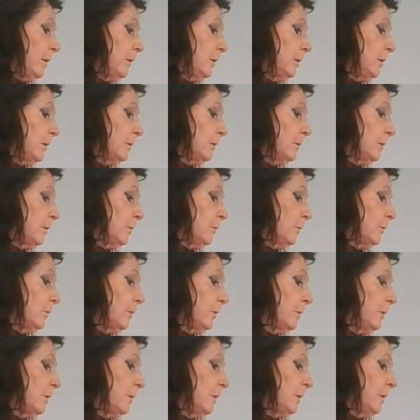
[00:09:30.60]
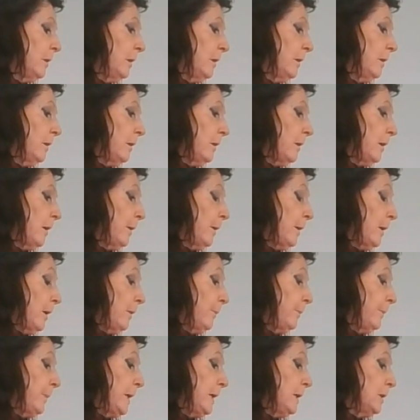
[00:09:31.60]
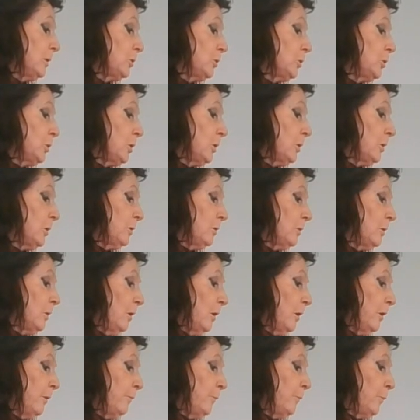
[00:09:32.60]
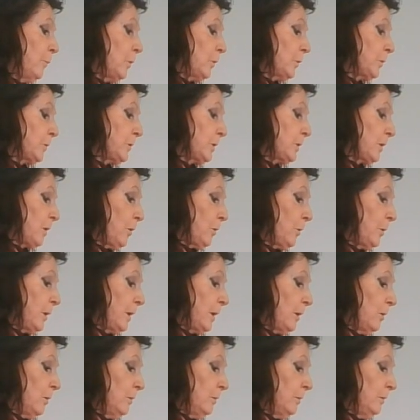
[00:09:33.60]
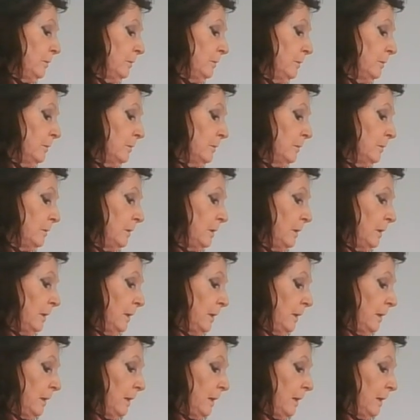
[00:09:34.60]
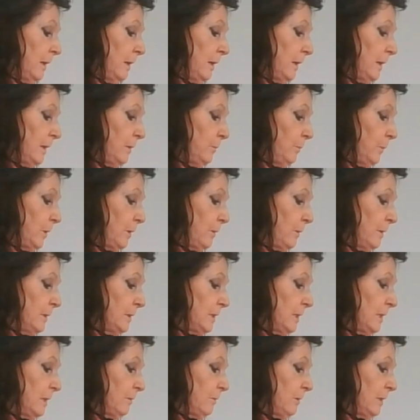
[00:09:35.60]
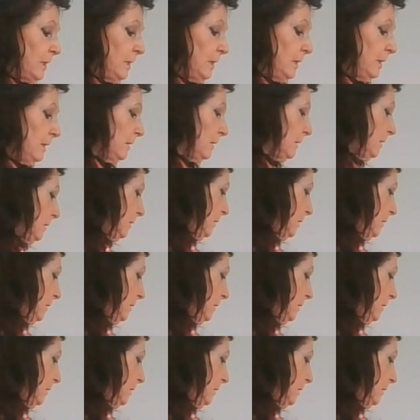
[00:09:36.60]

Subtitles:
you know, a picture of what's going on. And we're going down here.